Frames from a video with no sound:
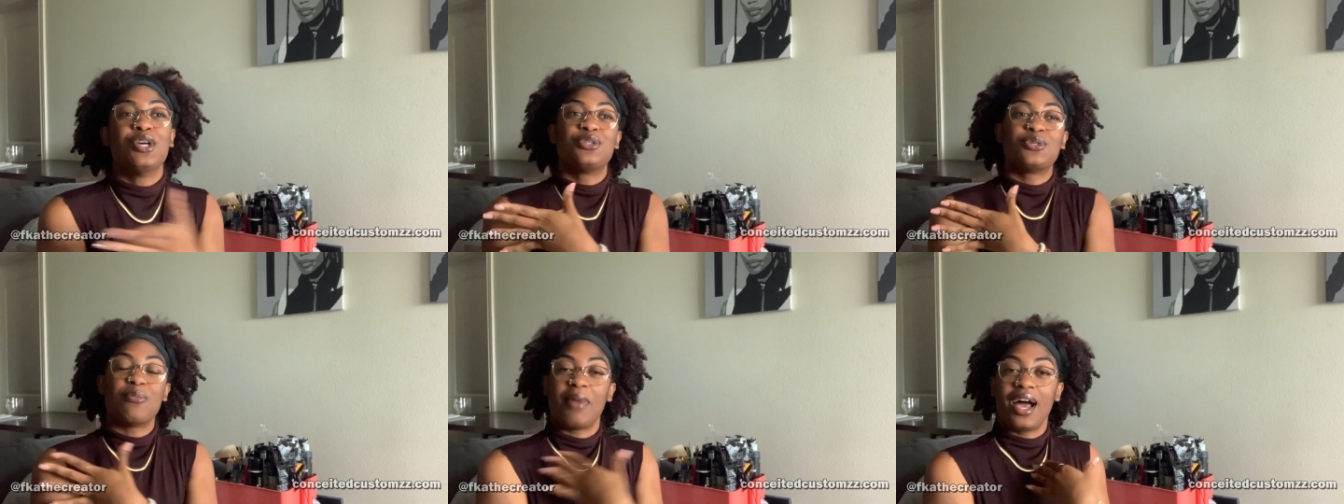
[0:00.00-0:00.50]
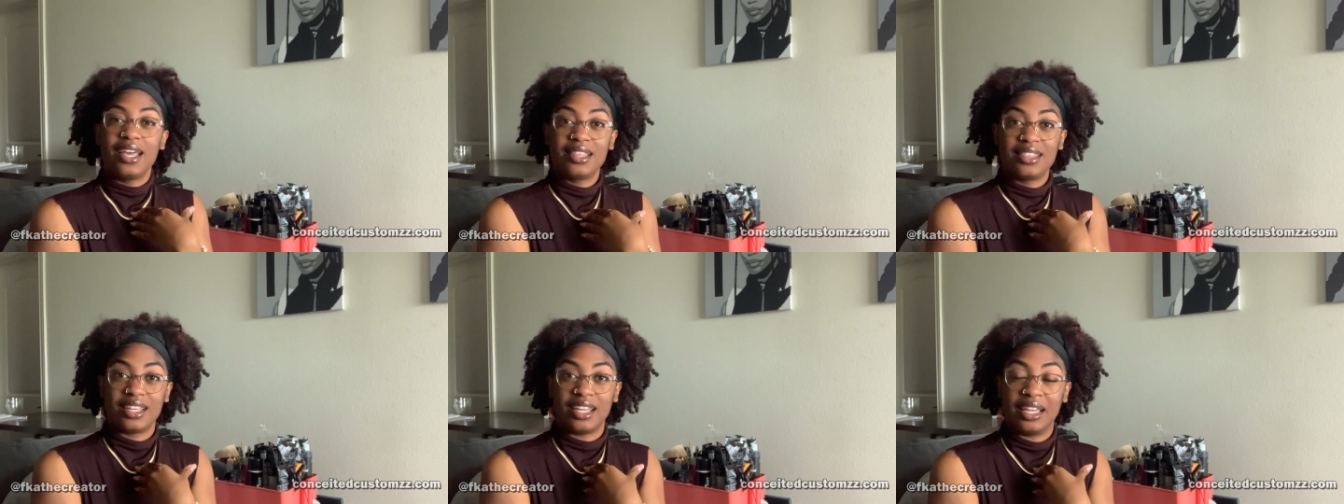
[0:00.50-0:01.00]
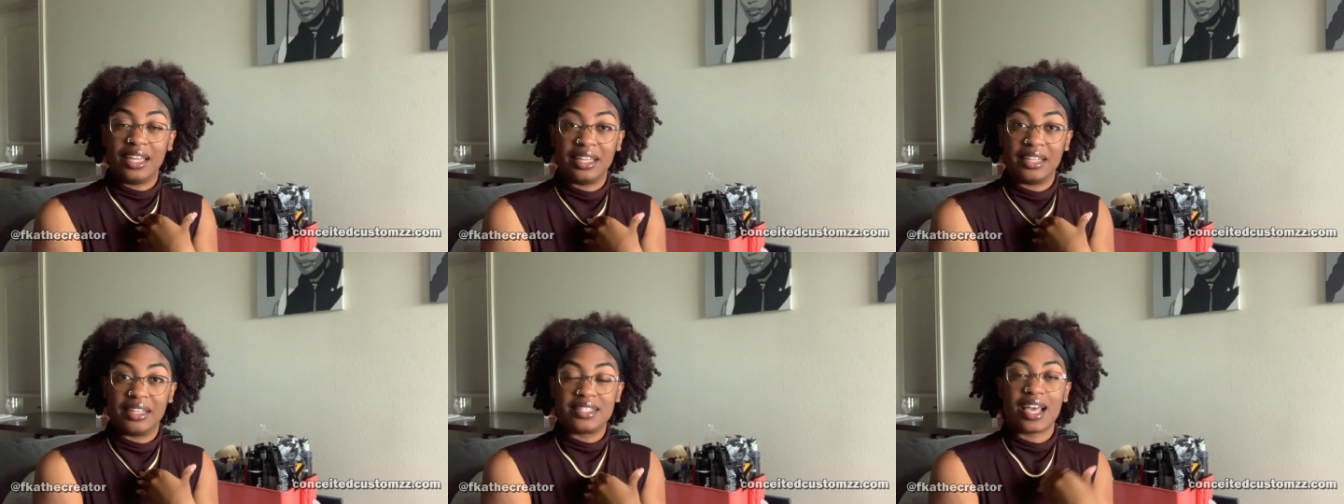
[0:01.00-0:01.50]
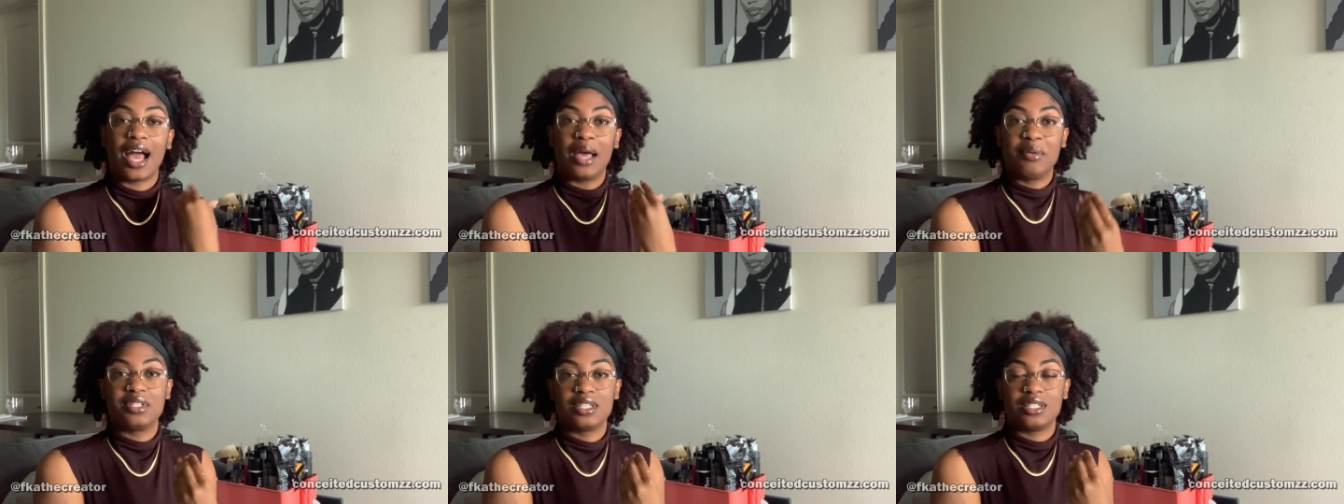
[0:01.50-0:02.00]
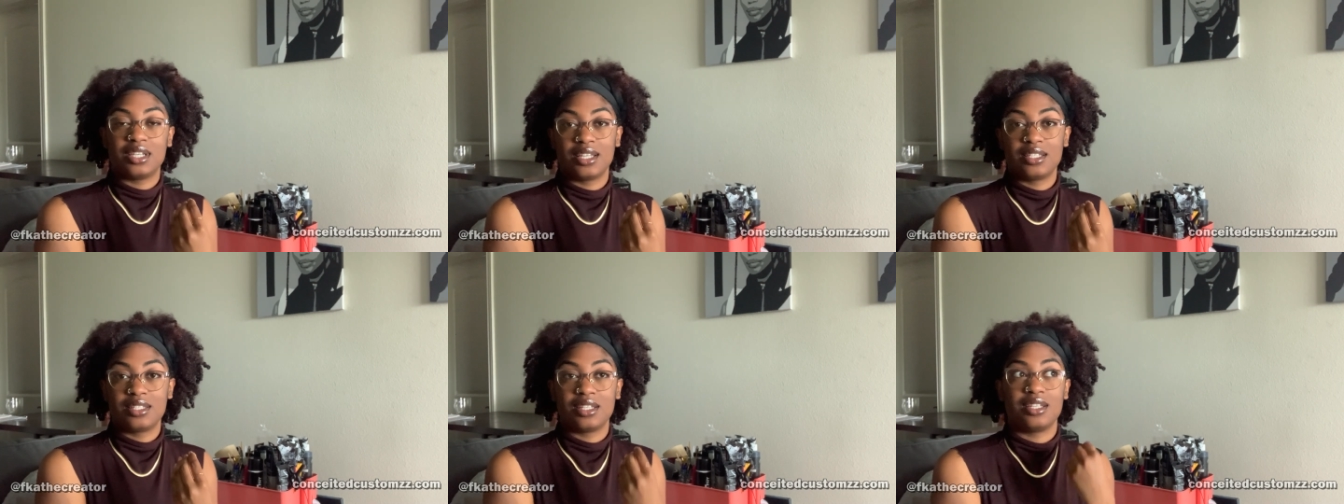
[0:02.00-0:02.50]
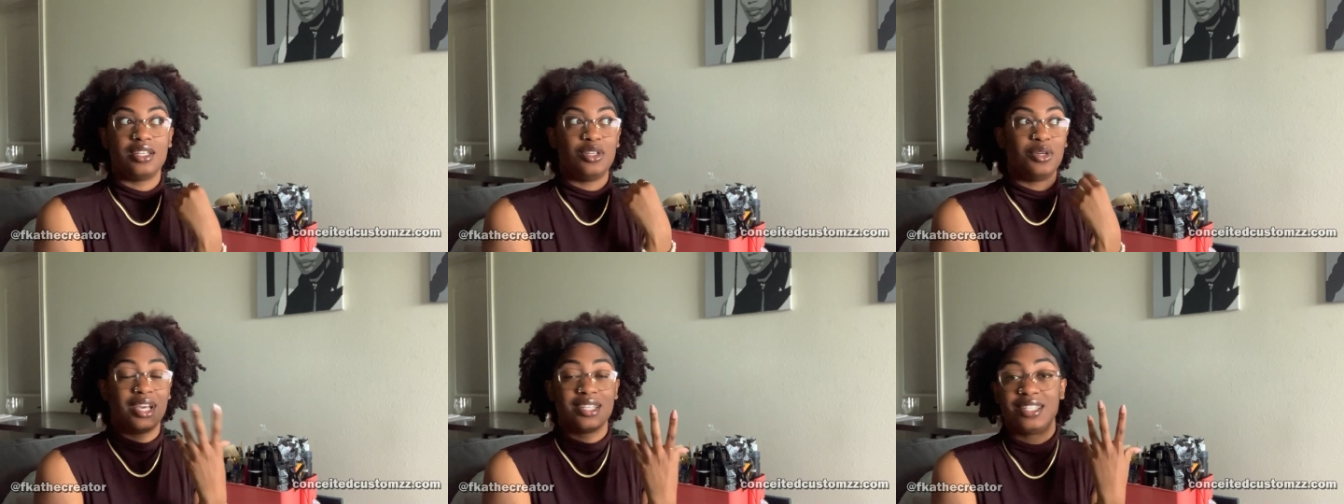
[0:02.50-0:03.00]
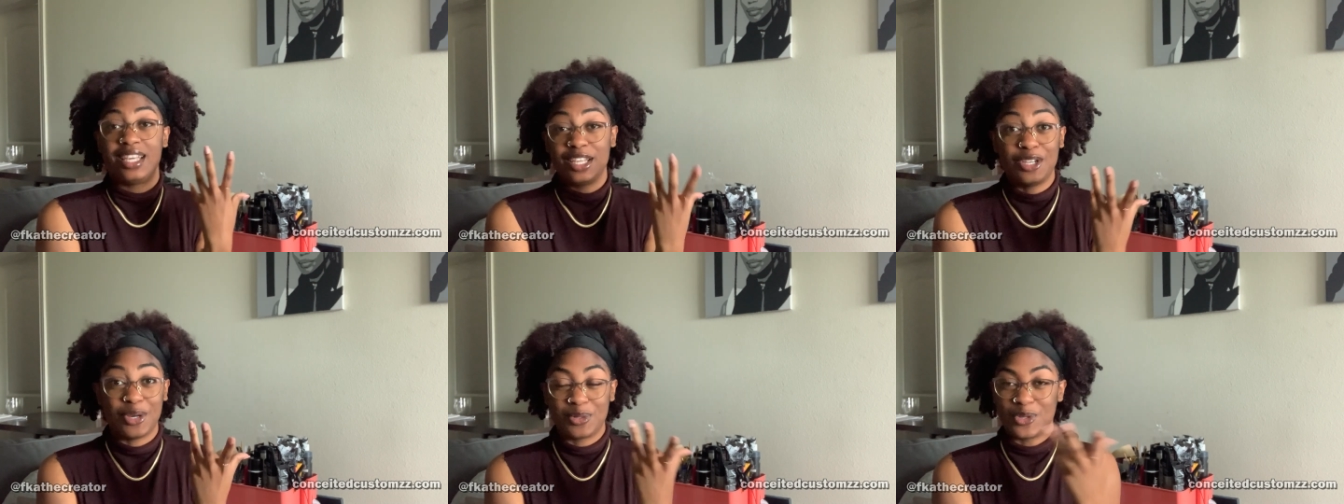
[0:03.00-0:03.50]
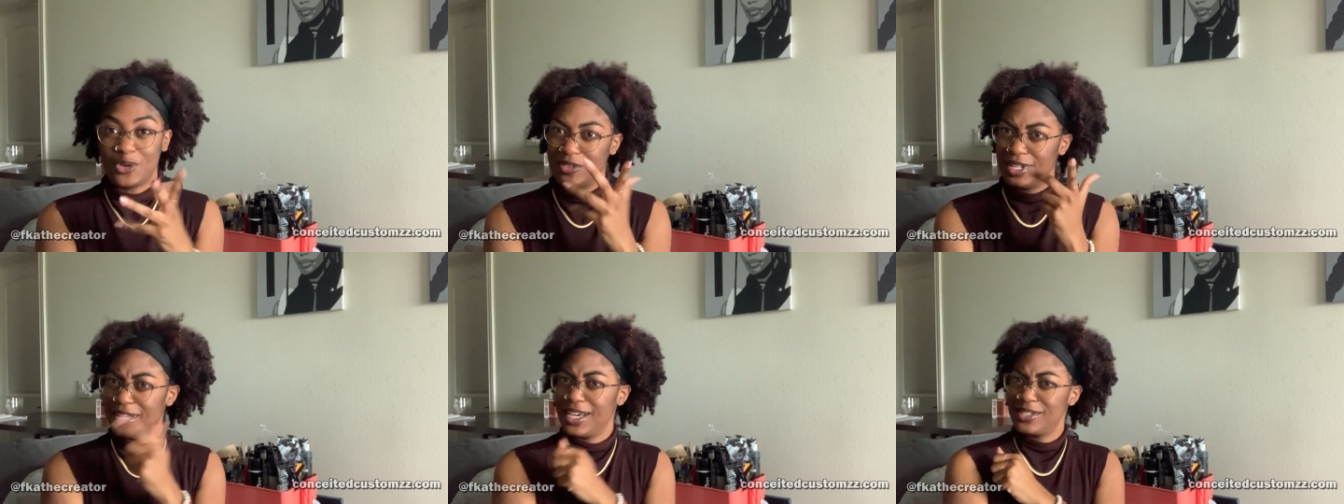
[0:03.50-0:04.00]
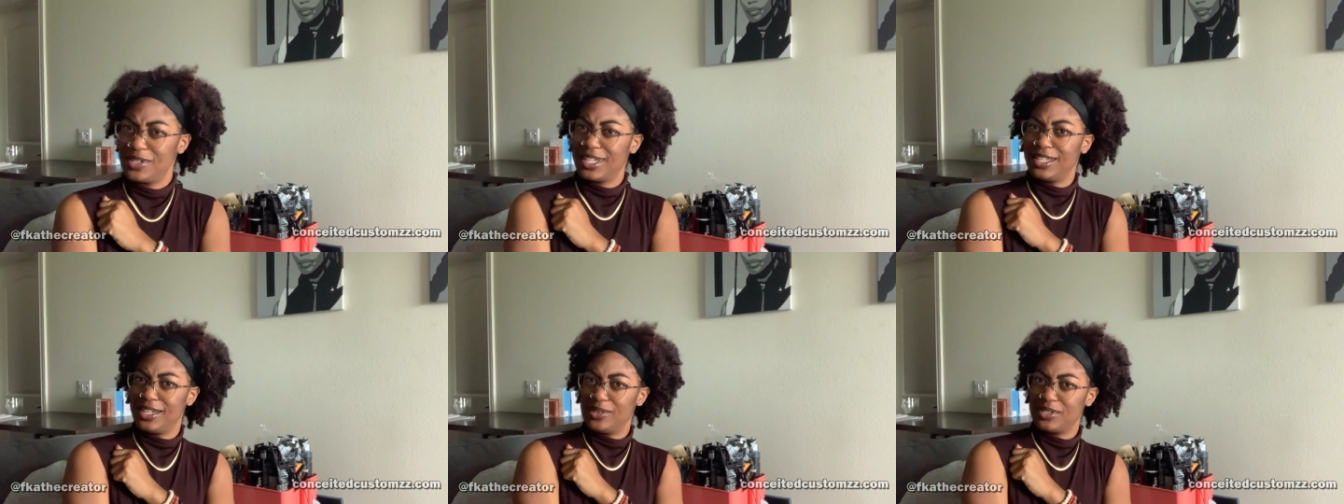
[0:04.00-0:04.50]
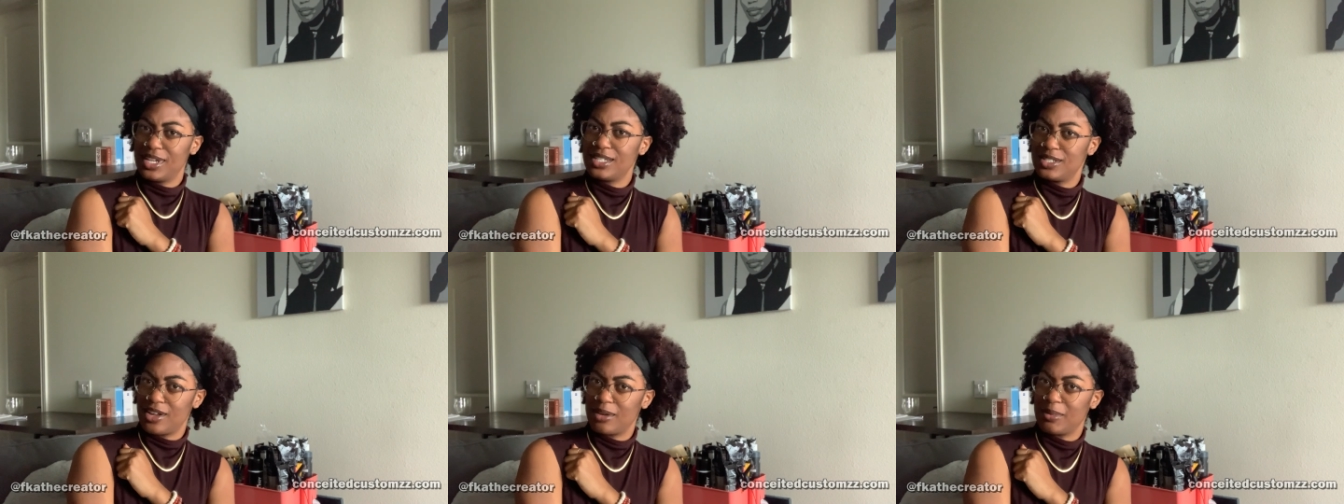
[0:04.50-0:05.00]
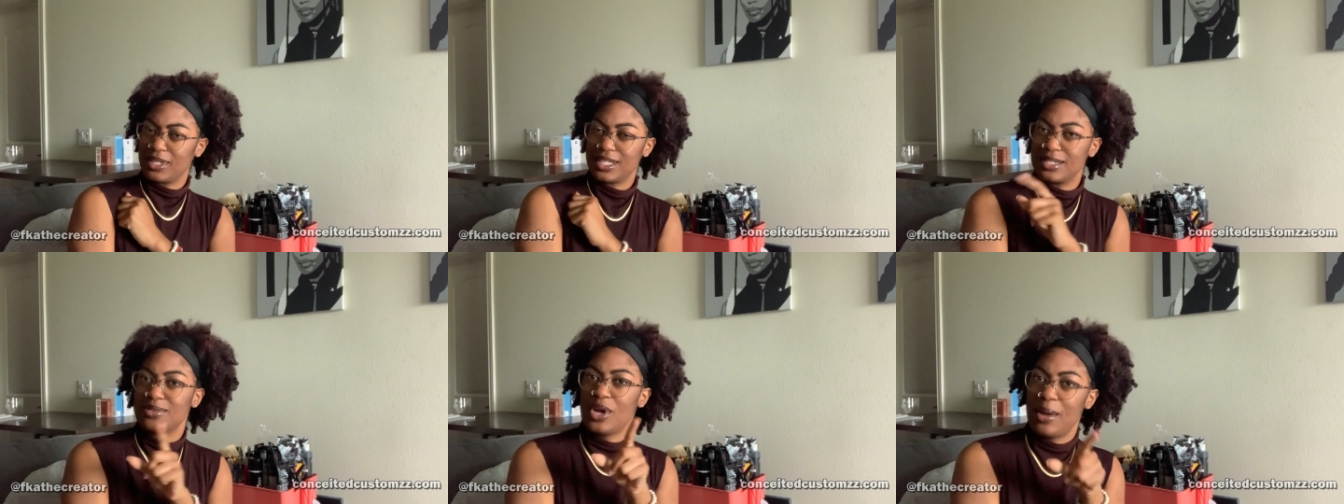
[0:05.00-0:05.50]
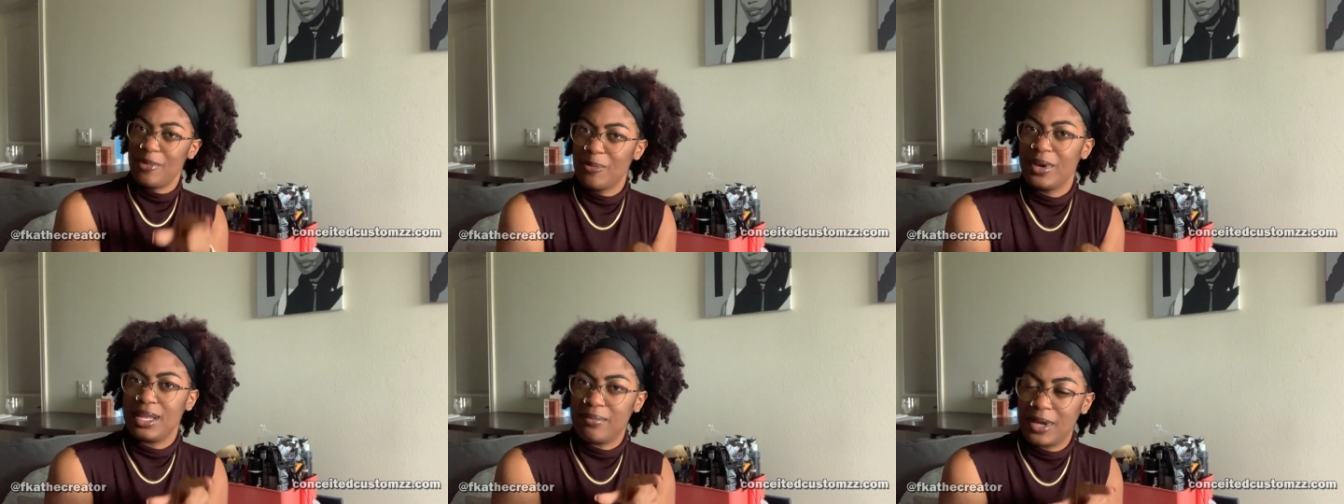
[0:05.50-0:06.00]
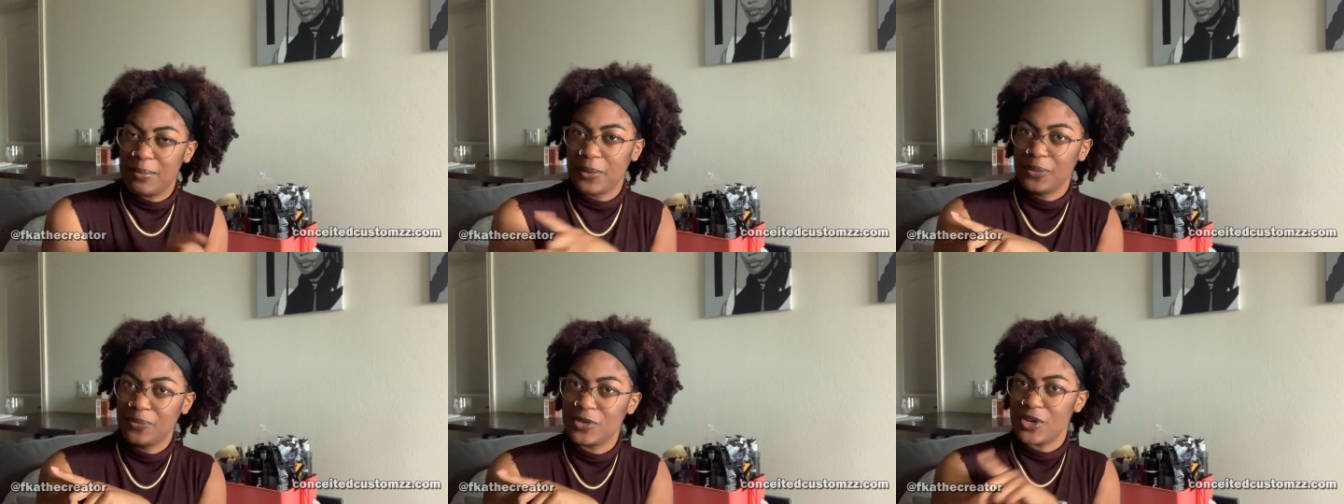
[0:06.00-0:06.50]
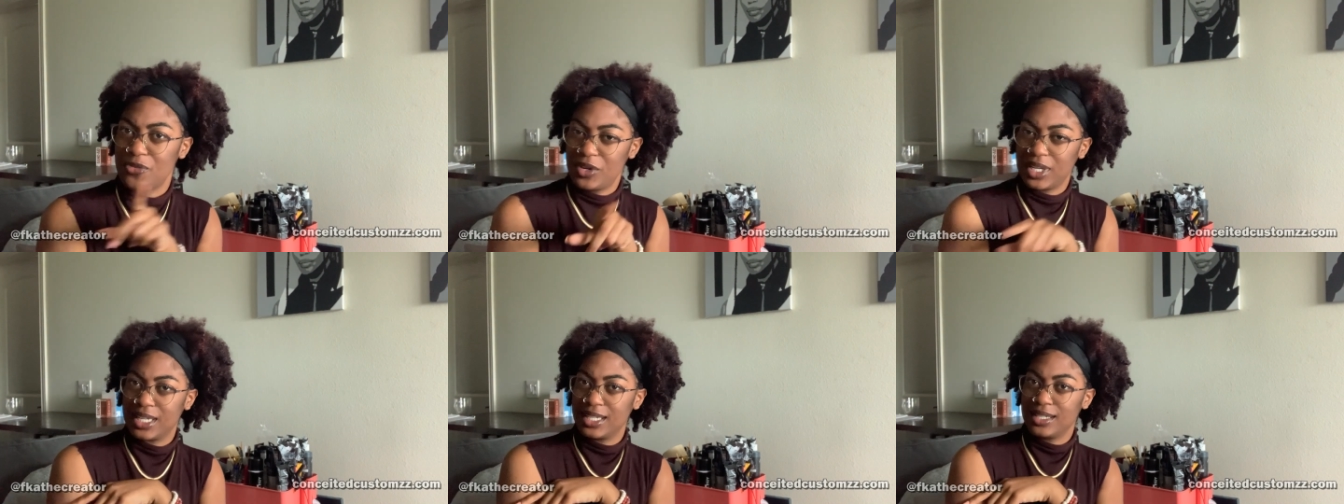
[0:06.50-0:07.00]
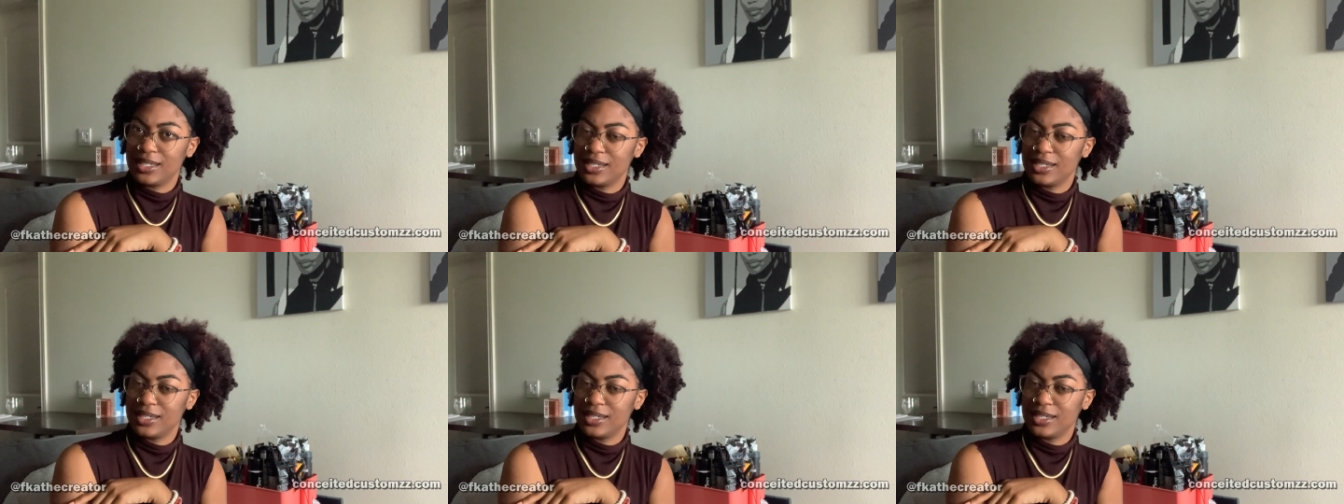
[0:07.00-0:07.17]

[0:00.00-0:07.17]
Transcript: So my thing is, I would suggest you guys taking notes. Hopefully you guys are taking notes. I just thought about this. Grab your pen and paper, don't forget,